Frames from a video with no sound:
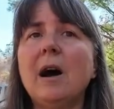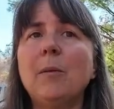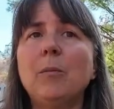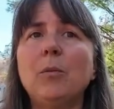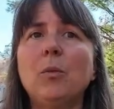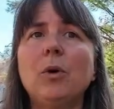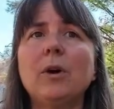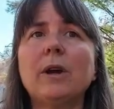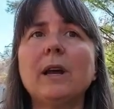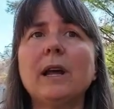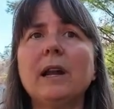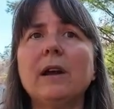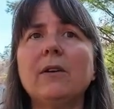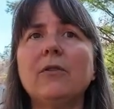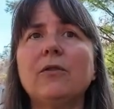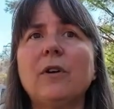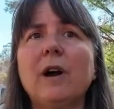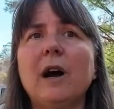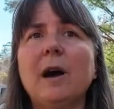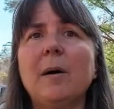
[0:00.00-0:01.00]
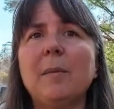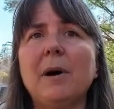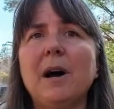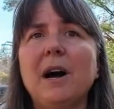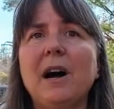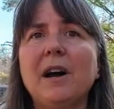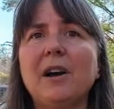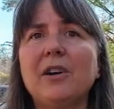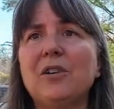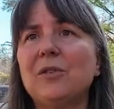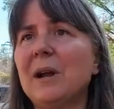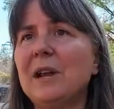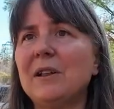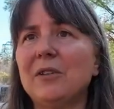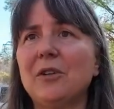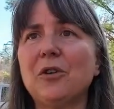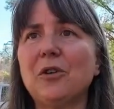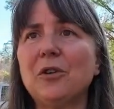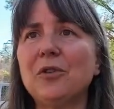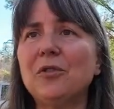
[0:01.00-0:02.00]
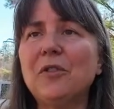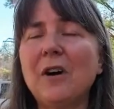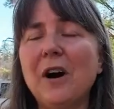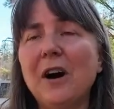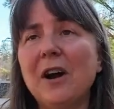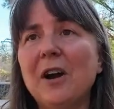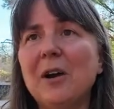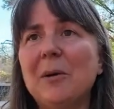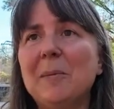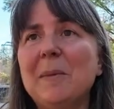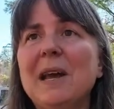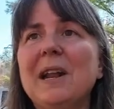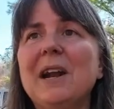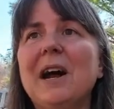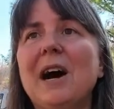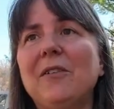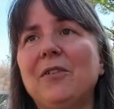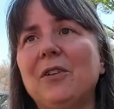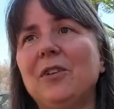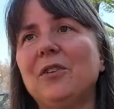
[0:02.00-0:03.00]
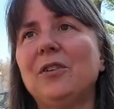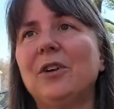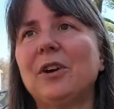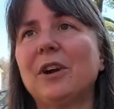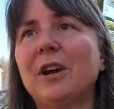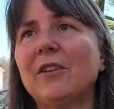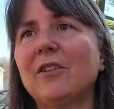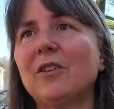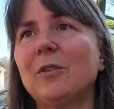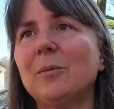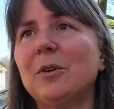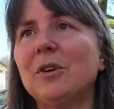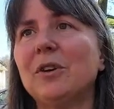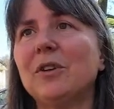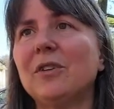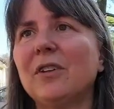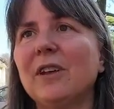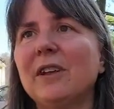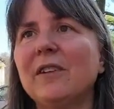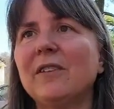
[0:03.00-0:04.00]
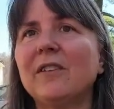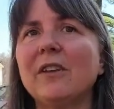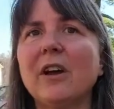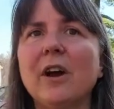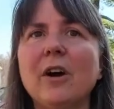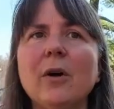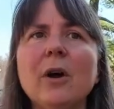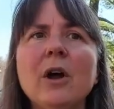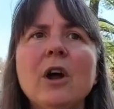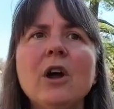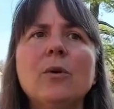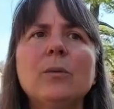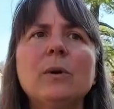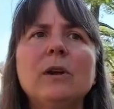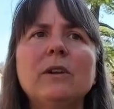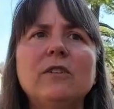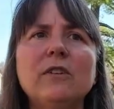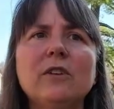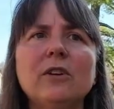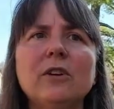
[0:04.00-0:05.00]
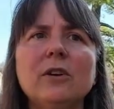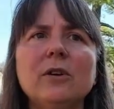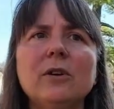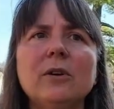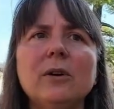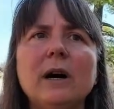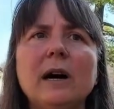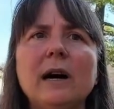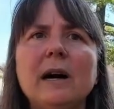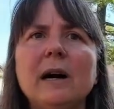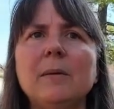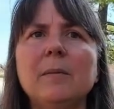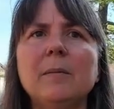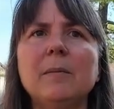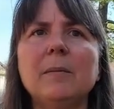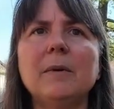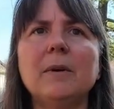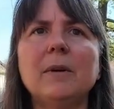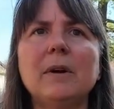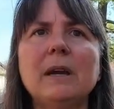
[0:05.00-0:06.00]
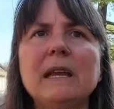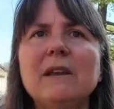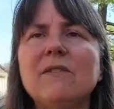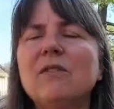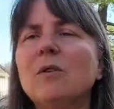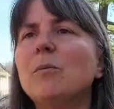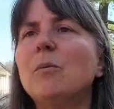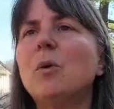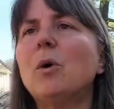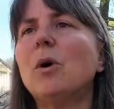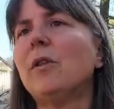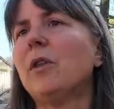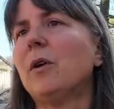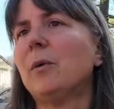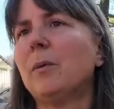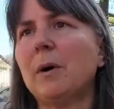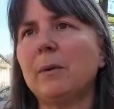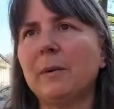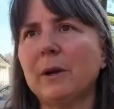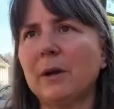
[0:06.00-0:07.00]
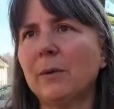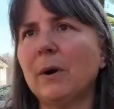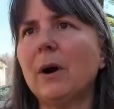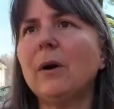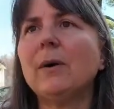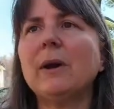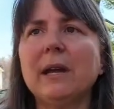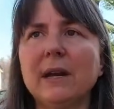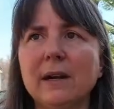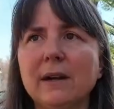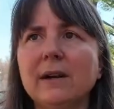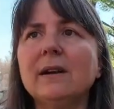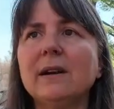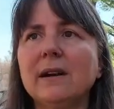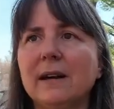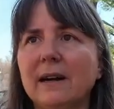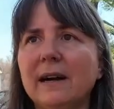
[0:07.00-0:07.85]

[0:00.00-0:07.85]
We'll get it from a great local farm and offer it to our customers. And so we do even more than what we grow here.